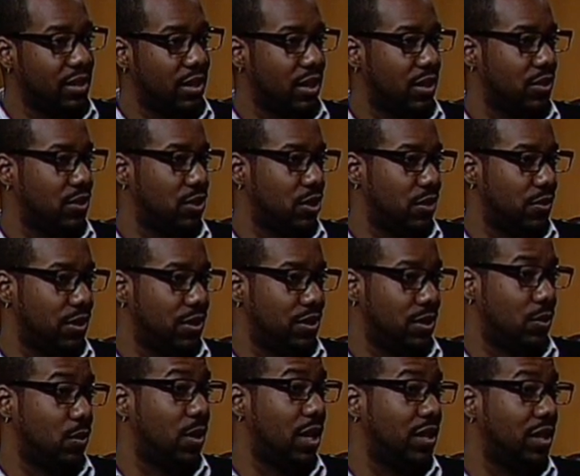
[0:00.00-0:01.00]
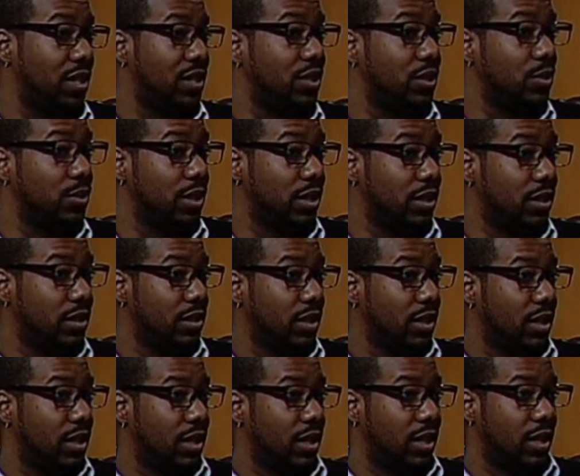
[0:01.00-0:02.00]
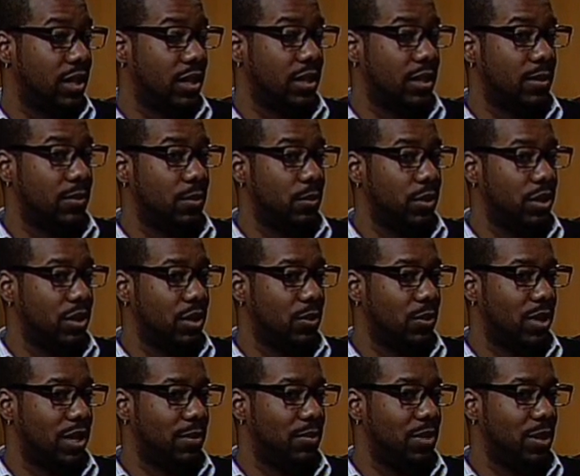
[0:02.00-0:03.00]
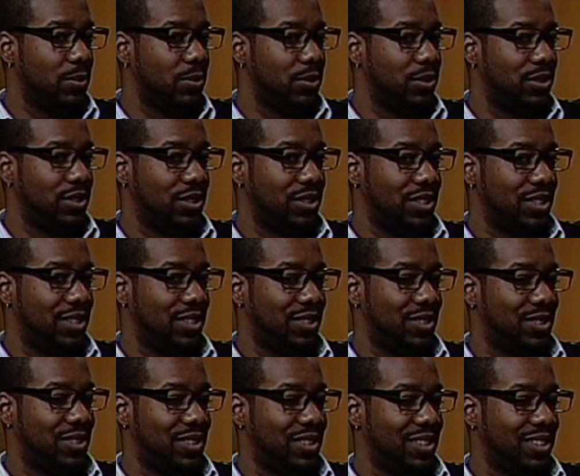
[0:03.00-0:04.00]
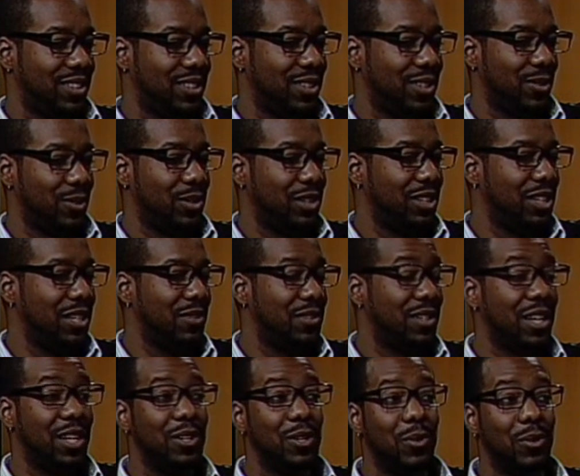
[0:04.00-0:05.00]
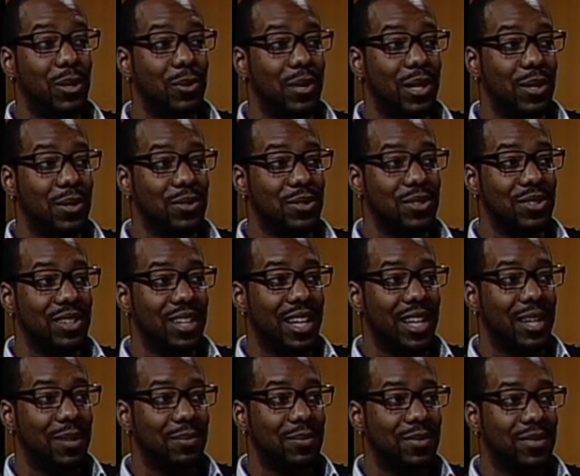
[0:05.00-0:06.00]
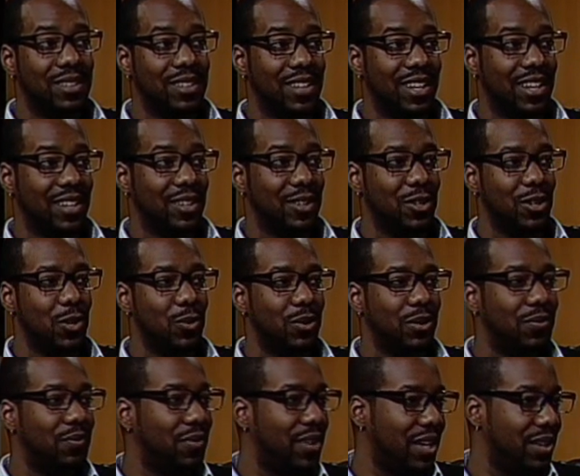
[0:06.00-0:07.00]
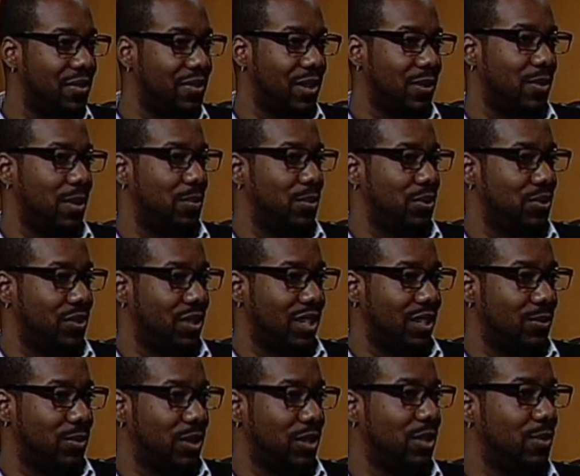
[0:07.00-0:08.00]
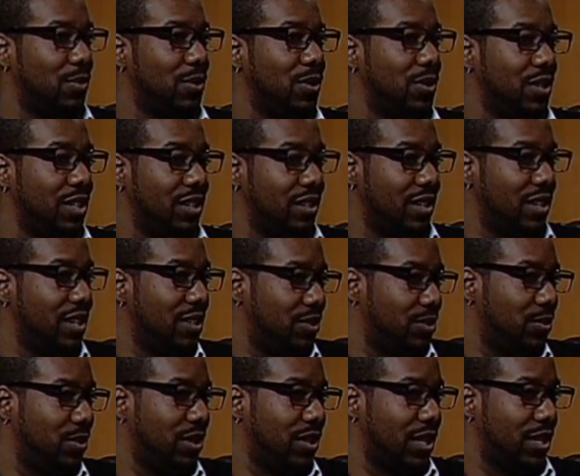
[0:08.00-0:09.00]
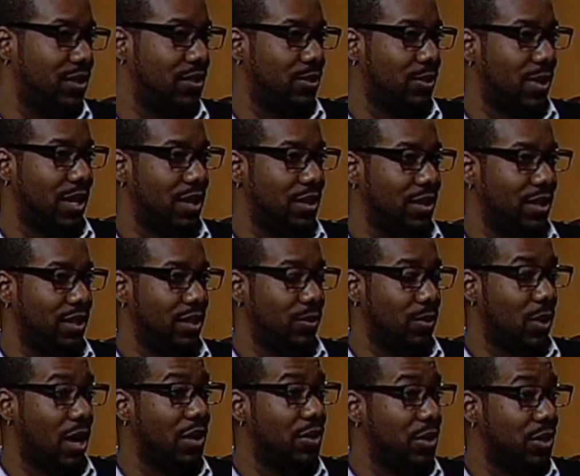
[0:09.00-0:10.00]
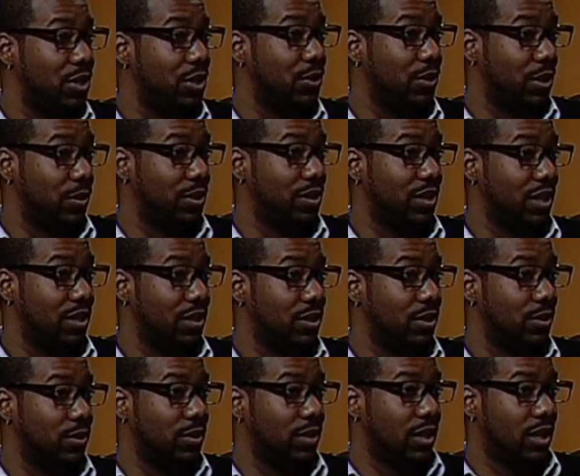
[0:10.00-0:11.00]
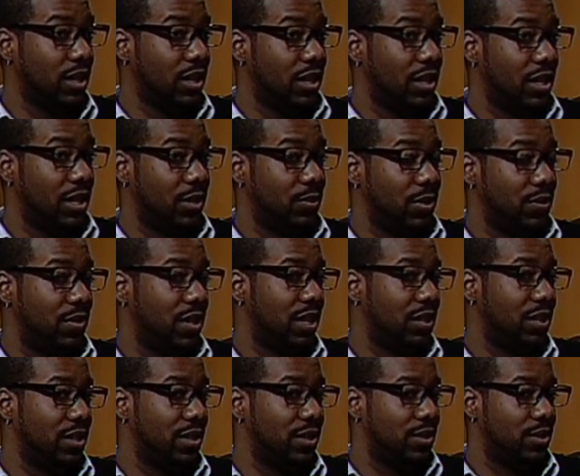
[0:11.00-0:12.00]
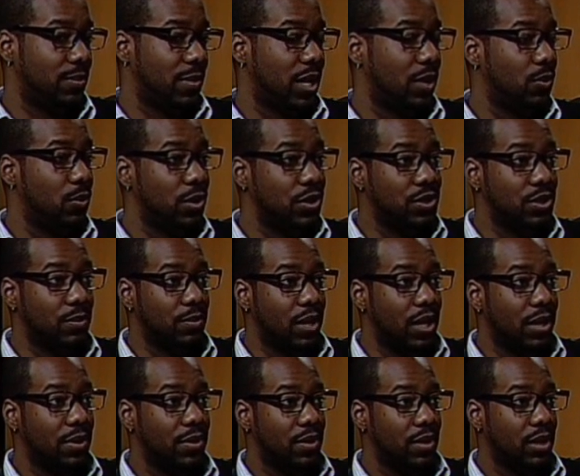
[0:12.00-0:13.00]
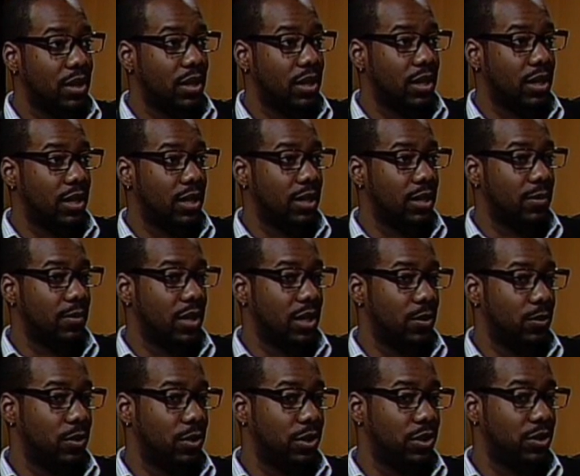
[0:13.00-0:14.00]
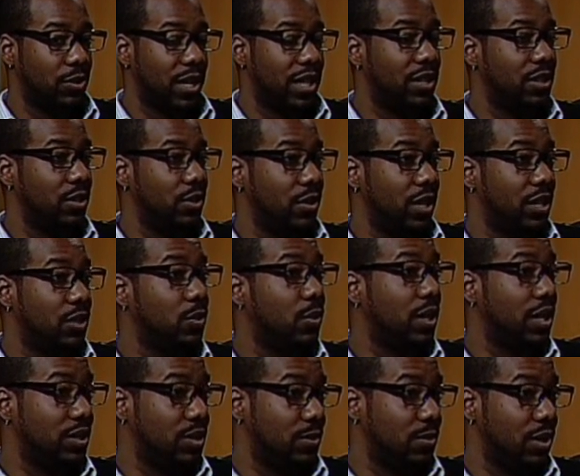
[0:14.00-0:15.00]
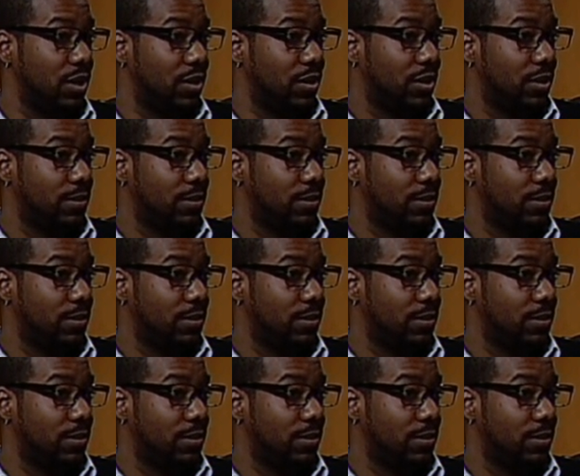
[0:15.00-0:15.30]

on service and why they do it. We don't want people to just, leave and not know anyone else's name, not know what faith they represent, what community, the history that's surrounding, why they're doing what they do. And we've done this about once a month, and we're trying to do that twice a month.